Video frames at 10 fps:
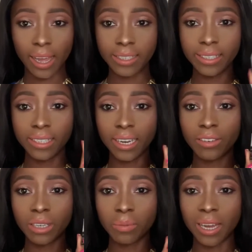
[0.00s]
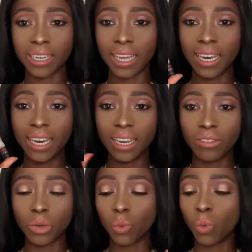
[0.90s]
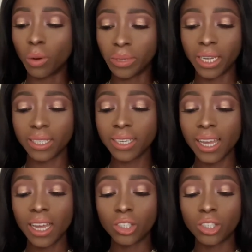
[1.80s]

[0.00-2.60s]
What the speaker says: This is Lyric Man and Lyric Woman.